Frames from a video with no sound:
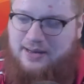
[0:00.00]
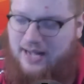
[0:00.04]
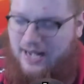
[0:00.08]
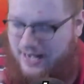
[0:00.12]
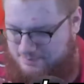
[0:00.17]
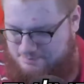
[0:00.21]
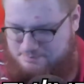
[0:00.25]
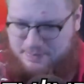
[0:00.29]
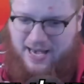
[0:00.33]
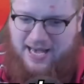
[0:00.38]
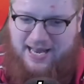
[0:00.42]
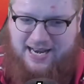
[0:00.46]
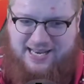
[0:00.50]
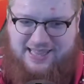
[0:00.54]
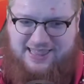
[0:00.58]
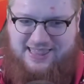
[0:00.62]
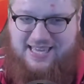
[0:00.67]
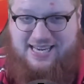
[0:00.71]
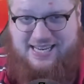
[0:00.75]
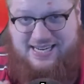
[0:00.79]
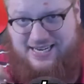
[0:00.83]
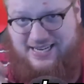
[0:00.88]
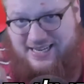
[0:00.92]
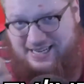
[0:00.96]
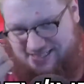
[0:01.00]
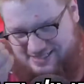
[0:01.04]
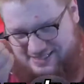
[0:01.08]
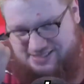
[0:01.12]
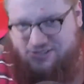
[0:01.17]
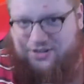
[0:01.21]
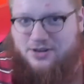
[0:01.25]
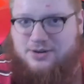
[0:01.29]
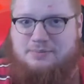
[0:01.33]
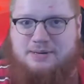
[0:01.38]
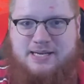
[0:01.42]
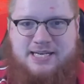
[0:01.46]
I'm bad at that.
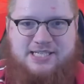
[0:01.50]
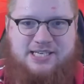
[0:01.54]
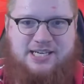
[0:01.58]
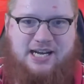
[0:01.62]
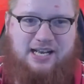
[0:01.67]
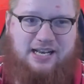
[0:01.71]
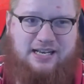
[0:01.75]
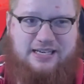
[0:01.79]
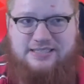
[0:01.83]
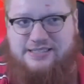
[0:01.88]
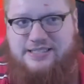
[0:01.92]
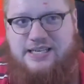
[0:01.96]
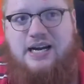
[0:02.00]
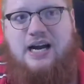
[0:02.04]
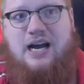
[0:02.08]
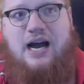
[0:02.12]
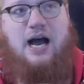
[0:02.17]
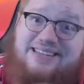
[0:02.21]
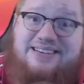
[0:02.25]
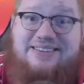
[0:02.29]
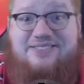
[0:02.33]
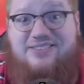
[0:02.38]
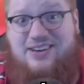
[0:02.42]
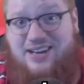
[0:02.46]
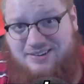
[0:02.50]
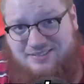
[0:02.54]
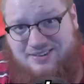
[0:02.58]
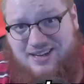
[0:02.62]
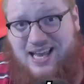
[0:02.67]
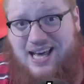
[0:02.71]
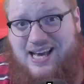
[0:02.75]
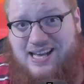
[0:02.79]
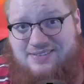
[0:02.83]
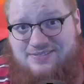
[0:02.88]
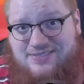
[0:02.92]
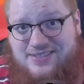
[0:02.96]
It's going to be a challenge. We have a
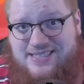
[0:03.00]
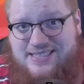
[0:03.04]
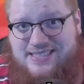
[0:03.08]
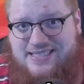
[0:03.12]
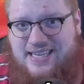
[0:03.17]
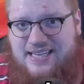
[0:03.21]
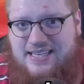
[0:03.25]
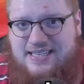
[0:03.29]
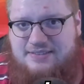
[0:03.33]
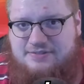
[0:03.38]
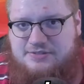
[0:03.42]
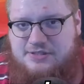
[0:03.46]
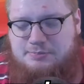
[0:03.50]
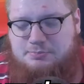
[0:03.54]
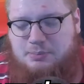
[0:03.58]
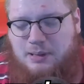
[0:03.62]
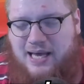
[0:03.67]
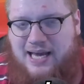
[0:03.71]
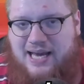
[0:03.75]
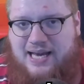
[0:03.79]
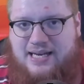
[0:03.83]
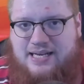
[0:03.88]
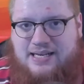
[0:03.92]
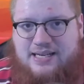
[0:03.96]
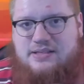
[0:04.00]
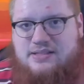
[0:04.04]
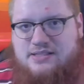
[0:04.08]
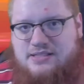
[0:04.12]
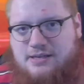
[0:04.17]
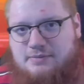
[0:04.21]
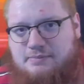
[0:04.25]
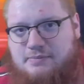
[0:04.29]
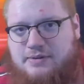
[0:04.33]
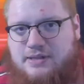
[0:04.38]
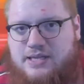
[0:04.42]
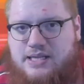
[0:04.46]
lot of incentives planned.
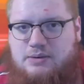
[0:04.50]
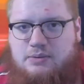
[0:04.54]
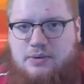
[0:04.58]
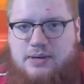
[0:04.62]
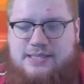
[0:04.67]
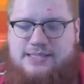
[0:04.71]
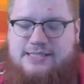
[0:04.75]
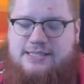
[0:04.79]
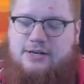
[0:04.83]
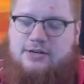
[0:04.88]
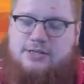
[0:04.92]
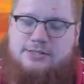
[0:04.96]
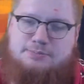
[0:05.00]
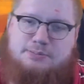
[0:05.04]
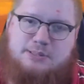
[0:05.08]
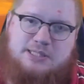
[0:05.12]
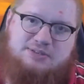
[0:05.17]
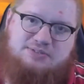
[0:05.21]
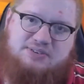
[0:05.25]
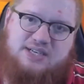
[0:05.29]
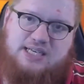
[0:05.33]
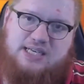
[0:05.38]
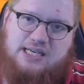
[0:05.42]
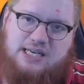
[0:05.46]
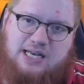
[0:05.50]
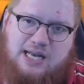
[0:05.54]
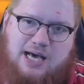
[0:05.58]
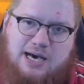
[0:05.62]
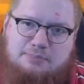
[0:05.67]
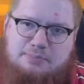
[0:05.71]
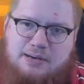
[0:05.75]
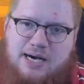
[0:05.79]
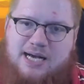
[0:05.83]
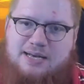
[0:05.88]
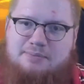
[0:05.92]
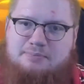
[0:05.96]
Some of the ones that are specific to the
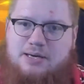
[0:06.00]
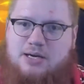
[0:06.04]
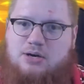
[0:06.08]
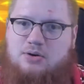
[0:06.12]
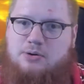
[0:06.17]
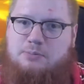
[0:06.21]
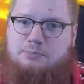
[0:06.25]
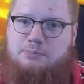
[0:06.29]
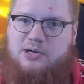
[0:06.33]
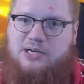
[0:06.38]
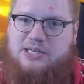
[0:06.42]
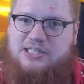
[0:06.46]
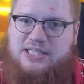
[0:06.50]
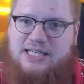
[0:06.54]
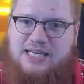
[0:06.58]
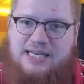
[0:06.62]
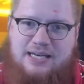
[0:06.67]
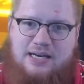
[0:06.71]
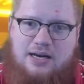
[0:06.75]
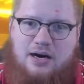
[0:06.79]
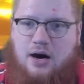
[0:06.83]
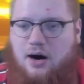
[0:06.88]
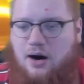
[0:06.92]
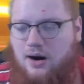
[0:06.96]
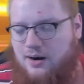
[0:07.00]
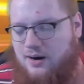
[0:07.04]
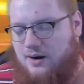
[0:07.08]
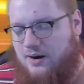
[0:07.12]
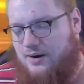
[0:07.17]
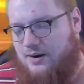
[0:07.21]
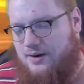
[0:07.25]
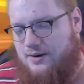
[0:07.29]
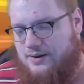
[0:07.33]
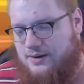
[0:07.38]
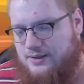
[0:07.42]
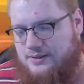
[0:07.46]
Lobotomy Corporation
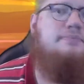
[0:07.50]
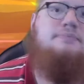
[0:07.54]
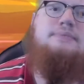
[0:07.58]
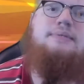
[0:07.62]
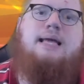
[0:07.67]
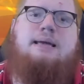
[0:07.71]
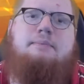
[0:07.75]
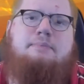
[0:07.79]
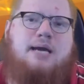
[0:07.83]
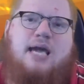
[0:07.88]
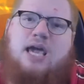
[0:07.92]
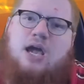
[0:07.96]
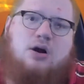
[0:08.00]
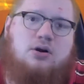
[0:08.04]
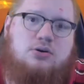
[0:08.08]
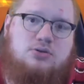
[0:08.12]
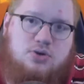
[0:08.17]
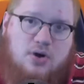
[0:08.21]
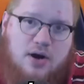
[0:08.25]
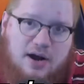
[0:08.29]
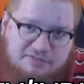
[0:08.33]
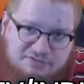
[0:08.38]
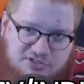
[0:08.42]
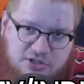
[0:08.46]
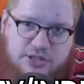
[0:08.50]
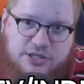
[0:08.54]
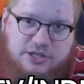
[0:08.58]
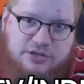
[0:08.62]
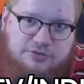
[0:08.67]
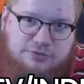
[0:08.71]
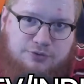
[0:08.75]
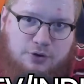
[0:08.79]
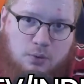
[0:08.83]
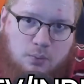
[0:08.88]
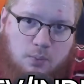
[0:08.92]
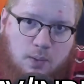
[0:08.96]
are name a character after you,
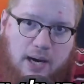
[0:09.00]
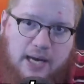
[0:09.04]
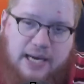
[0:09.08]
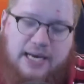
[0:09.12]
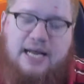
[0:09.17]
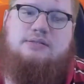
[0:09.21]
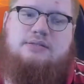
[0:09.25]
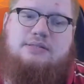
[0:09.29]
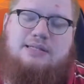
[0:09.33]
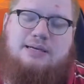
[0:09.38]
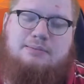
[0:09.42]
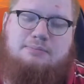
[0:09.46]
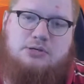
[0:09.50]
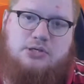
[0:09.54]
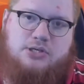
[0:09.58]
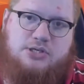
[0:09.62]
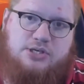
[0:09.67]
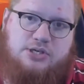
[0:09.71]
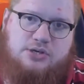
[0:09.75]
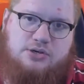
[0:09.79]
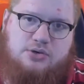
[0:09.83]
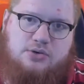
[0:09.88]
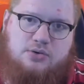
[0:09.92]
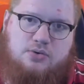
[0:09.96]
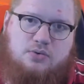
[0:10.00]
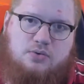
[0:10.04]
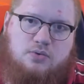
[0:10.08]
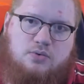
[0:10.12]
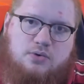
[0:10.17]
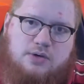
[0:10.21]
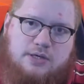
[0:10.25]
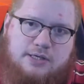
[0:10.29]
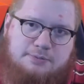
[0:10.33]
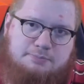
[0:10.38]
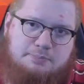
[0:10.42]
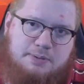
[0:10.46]
for one. Number 2
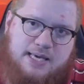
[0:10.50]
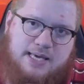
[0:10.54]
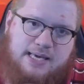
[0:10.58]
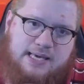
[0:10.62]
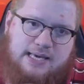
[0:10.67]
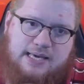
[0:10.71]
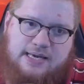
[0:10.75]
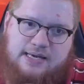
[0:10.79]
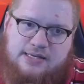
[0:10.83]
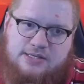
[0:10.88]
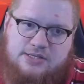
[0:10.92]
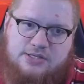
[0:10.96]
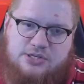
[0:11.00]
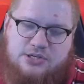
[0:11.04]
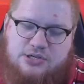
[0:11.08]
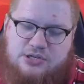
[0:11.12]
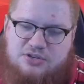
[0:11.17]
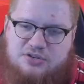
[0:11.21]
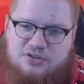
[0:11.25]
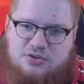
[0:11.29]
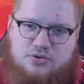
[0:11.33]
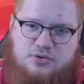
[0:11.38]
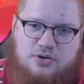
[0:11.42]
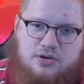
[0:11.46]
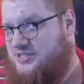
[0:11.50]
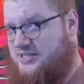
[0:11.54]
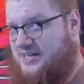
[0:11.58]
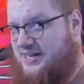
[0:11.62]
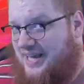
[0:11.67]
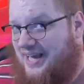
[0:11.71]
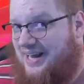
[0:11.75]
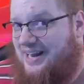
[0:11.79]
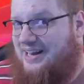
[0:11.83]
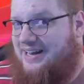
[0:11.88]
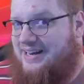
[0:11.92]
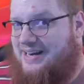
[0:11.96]
would be to
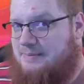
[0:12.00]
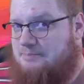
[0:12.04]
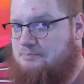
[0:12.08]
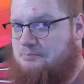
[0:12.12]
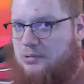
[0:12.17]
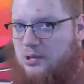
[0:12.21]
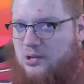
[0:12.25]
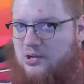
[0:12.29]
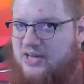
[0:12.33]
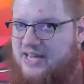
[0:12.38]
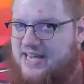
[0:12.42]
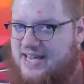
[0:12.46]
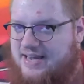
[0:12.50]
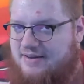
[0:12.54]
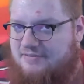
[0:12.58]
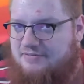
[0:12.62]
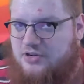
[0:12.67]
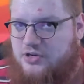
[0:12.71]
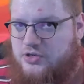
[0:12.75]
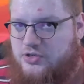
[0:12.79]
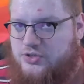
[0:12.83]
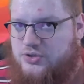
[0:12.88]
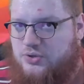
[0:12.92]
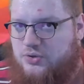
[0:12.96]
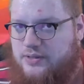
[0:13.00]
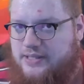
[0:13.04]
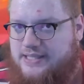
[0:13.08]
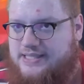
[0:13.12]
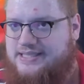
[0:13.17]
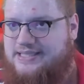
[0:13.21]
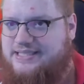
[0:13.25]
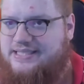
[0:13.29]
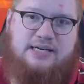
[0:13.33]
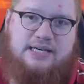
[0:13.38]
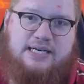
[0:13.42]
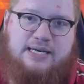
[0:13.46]
kill an employee of your
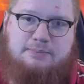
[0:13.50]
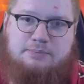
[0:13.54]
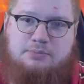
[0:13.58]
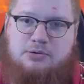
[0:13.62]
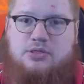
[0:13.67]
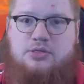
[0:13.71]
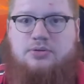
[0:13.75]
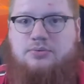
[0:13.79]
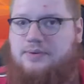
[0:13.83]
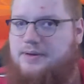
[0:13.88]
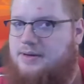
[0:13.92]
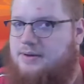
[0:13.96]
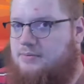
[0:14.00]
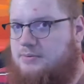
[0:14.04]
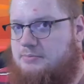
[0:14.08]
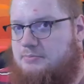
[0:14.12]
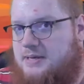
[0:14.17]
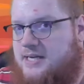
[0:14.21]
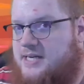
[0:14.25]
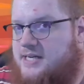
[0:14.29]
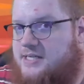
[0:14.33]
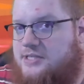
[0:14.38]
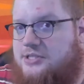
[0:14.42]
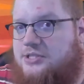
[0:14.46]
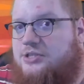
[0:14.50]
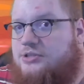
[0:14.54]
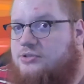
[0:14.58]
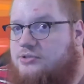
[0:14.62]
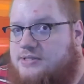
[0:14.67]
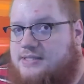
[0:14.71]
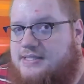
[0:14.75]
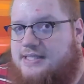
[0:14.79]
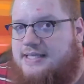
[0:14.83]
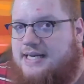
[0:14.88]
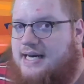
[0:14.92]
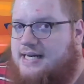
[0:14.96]
choice. Number 3 would be to
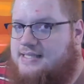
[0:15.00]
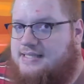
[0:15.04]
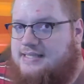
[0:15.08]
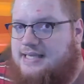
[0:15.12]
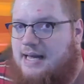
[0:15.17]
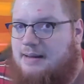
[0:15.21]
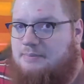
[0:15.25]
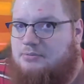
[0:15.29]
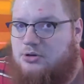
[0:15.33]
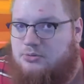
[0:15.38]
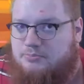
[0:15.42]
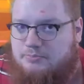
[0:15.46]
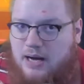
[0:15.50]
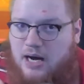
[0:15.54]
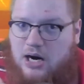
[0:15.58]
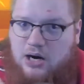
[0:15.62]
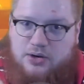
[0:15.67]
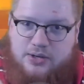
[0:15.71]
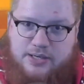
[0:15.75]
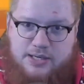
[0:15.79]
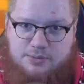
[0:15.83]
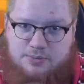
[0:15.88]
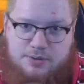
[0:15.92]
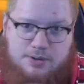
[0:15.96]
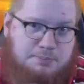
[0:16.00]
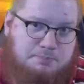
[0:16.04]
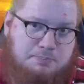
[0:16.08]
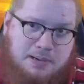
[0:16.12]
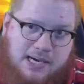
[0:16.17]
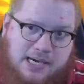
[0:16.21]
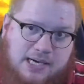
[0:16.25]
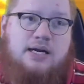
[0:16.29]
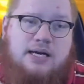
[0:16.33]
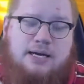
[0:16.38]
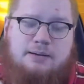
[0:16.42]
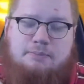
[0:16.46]
choose the next abnormality we
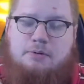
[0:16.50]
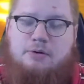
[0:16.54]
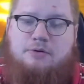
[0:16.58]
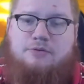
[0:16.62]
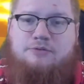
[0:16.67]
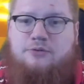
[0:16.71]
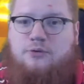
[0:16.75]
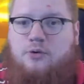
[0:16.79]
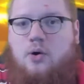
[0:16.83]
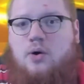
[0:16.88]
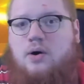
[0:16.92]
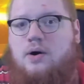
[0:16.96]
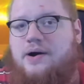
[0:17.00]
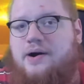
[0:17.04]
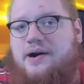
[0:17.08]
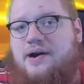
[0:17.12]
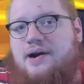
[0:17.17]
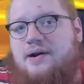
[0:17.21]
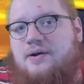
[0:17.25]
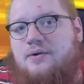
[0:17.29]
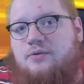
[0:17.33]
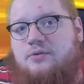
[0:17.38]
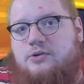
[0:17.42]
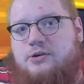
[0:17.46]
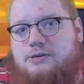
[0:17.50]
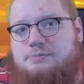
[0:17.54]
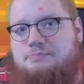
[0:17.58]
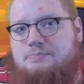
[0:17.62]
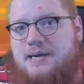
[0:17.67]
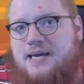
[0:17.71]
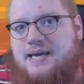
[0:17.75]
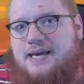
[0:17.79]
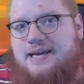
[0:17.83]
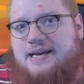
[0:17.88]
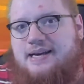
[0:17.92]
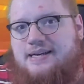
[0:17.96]
pick. Number 4 would
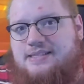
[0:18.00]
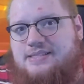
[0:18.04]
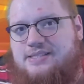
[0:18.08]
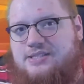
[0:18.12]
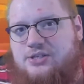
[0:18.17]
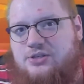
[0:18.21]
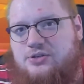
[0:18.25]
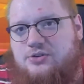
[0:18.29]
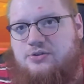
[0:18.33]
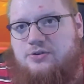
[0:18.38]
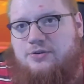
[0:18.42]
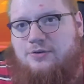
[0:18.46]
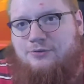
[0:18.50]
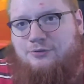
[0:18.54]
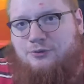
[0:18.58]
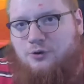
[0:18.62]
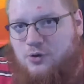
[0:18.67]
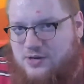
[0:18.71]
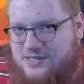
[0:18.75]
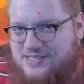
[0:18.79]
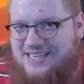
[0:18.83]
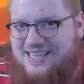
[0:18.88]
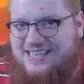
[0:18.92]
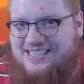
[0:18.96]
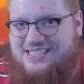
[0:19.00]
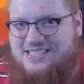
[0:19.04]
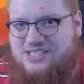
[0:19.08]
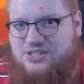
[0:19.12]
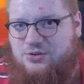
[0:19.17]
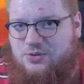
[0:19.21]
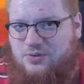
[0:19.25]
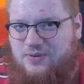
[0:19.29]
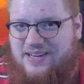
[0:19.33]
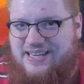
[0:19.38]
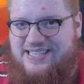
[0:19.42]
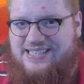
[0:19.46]
be to force us to
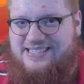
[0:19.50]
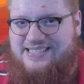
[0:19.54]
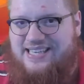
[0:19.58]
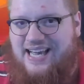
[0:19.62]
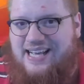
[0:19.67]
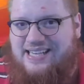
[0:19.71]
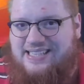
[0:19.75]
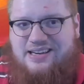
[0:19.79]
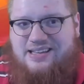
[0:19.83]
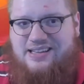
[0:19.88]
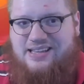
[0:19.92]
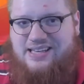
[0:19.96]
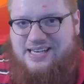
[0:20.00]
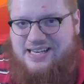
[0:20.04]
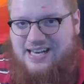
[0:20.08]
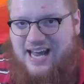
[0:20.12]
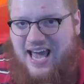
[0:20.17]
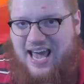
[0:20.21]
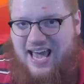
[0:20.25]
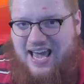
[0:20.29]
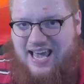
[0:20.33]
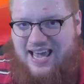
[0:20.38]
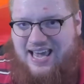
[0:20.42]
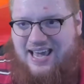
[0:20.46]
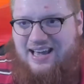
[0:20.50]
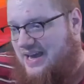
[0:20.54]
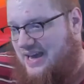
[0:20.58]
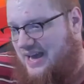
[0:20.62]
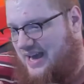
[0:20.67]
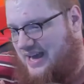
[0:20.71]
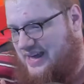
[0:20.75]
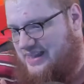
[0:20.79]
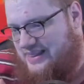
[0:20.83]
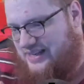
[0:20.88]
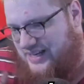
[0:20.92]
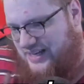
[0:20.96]
reset the day.
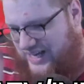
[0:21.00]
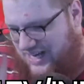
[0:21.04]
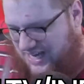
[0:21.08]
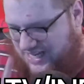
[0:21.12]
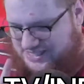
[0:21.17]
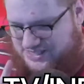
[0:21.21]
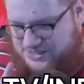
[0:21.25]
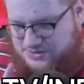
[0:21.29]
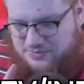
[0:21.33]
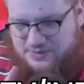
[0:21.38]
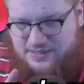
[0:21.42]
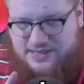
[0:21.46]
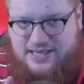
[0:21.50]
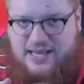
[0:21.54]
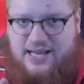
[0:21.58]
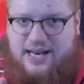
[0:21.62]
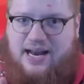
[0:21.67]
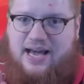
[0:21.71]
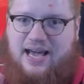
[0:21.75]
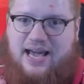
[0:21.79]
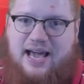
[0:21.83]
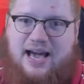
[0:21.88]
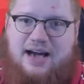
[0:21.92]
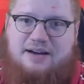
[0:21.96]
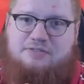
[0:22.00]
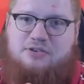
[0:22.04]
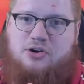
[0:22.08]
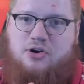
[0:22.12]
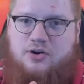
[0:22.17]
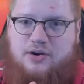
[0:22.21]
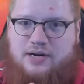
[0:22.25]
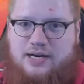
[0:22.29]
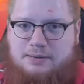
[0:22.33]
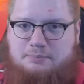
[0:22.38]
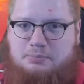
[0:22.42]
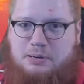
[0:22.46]
And the last one that I have
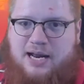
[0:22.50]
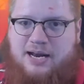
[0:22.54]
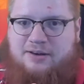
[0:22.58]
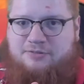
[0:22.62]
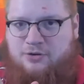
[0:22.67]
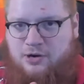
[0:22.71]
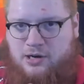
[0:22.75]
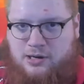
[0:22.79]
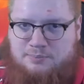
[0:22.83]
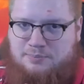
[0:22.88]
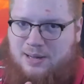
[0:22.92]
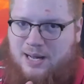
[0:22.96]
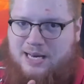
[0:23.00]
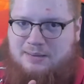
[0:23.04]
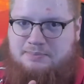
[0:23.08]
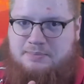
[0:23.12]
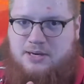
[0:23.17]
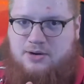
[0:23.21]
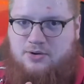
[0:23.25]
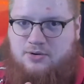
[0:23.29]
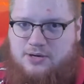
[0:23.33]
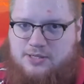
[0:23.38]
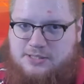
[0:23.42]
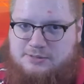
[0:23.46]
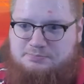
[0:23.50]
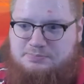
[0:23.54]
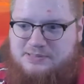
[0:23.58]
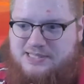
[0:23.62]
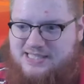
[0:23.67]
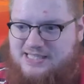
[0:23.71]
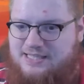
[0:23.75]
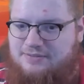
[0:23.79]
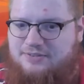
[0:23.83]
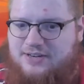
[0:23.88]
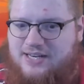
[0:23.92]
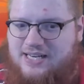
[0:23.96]
currently planned for Lobotomy Corps
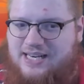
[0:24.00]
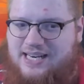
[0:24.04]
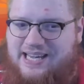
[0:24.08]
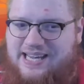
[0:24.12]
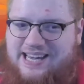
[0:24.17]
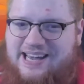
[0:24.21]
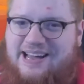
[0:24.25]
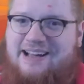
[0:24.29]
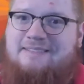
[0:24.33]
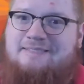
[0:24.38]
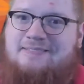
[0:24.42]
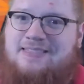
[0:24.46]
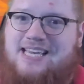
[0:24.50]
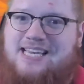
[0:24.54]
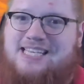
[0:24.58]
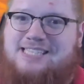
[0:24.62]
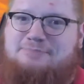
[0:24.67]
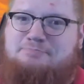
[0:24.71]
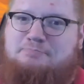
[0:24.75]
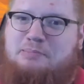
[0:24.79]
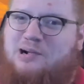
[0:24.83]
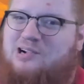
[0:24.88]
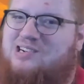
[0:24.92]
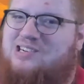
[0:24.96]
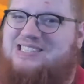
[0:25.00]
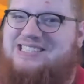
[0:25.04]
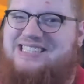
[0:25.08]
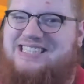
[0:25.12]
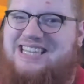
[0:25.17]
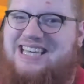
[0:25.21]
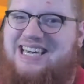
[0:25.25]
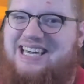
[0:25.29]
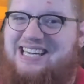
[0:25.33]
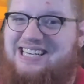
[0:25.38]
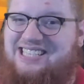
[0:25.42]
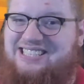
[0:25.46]
specifically is Purge
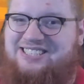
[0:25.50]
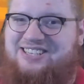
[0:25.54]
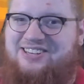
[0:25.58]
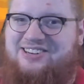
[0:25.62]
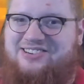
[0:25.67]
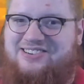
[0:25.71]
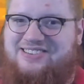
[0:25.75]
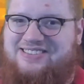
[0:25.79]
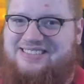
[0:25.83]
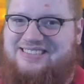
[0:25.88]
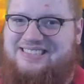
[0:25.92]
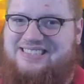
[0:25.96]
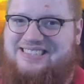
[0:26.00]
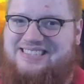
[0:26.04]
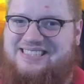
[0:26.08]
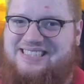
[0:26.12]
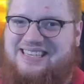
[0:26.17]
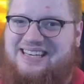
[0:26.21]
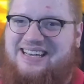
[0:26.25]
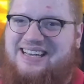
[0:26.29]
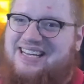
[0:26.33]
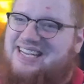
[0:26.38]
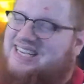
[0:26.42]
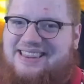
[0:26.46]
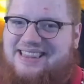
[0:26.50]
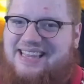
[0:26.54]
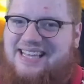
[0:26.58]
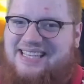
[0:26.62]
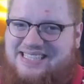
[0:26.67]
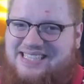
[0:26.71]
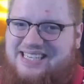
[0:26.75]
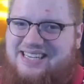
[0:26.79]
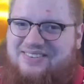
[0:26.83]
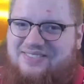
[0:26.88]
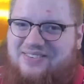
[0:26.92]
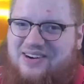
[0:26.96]
the Interns.
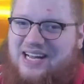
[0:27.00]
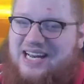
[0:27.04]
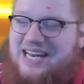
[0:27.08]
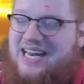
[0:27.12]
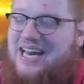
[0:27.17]
That's a good one.